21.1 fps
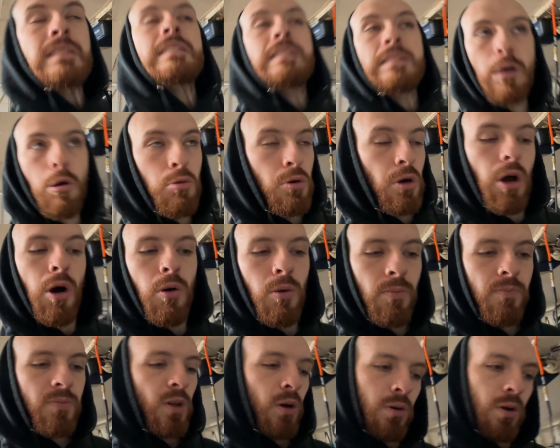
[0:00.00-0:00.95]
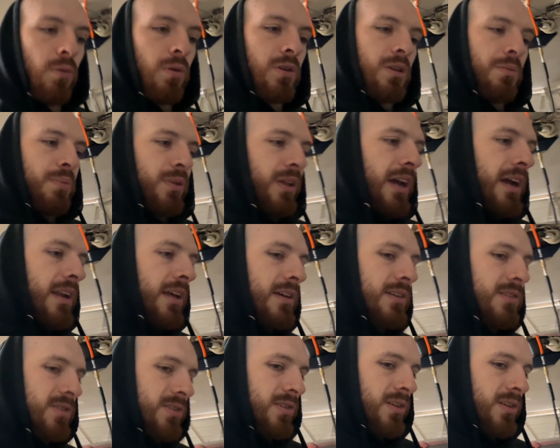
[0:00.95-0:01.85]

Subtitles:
Don't know what the plan is.